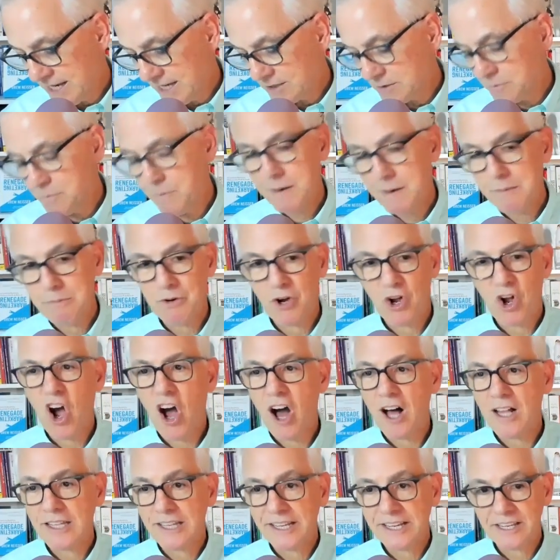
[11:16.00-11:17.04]
salespeople
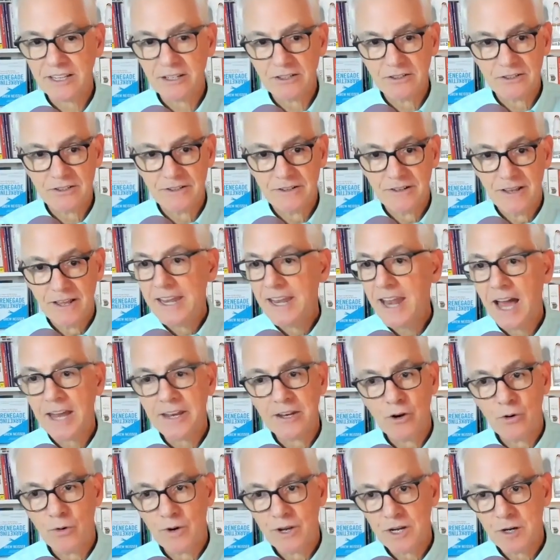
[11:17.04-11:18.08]
calling you and
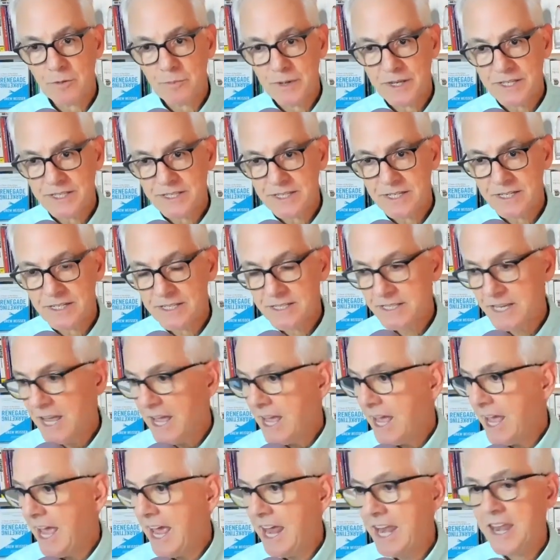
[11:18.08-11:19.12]
not knowing your business
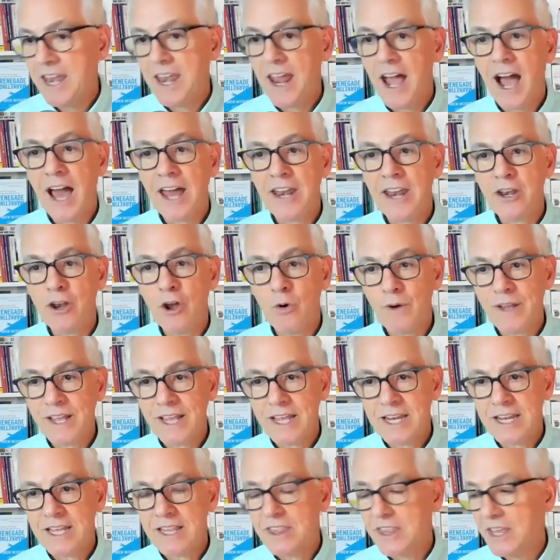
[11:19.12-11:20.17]
and not
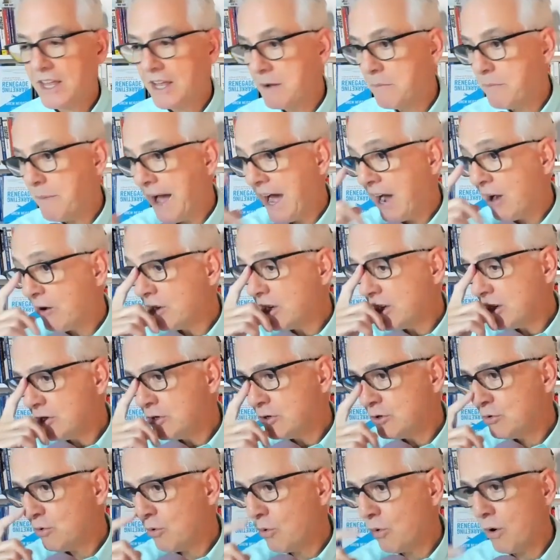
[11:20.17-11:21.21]
knowing anything about
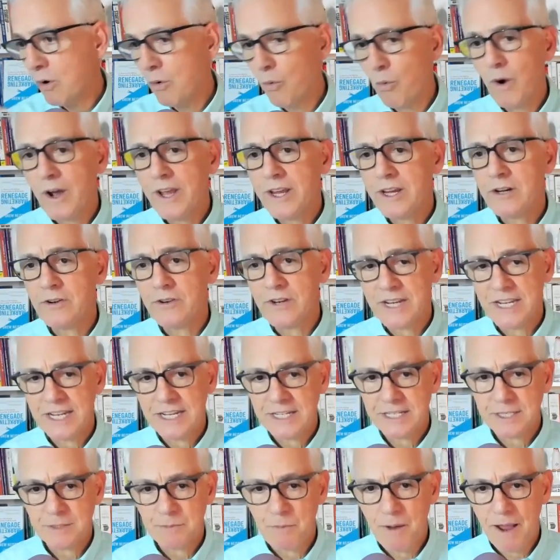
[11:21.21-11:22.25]
you or what your
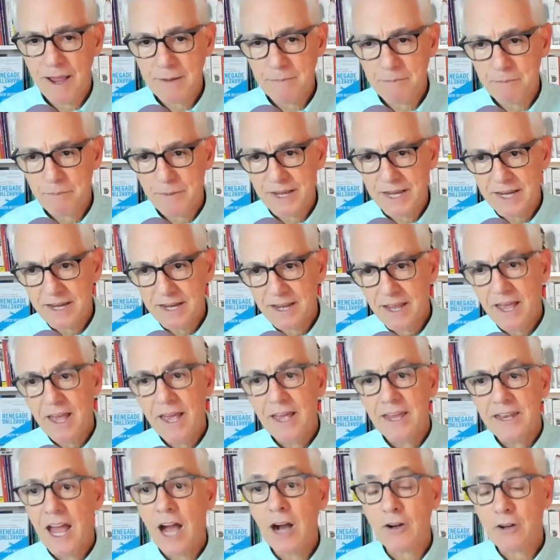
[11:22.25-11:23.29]
needs might be.
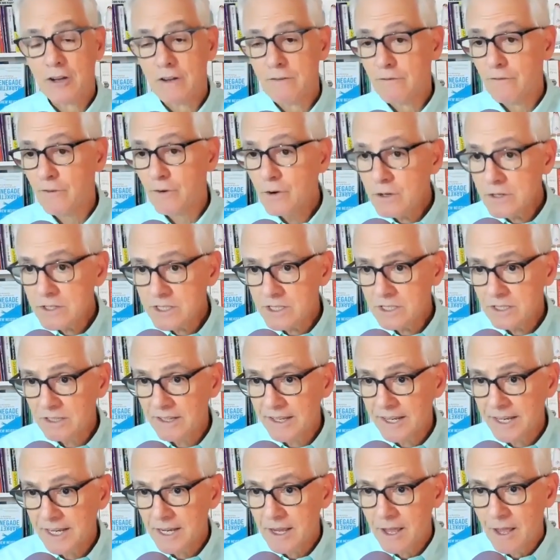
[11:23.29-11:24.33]
Now,
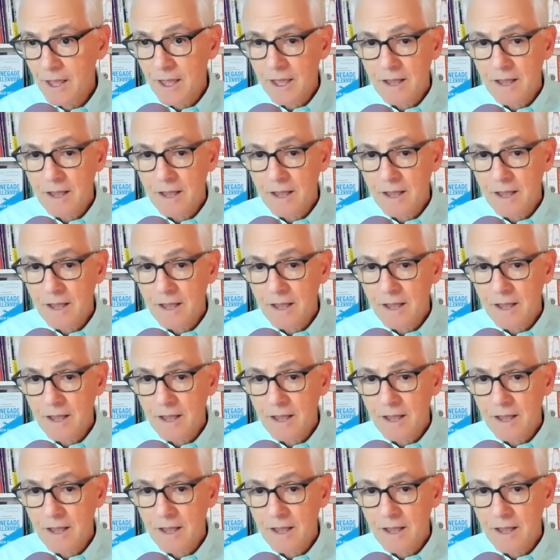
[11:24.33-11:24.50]
conversely,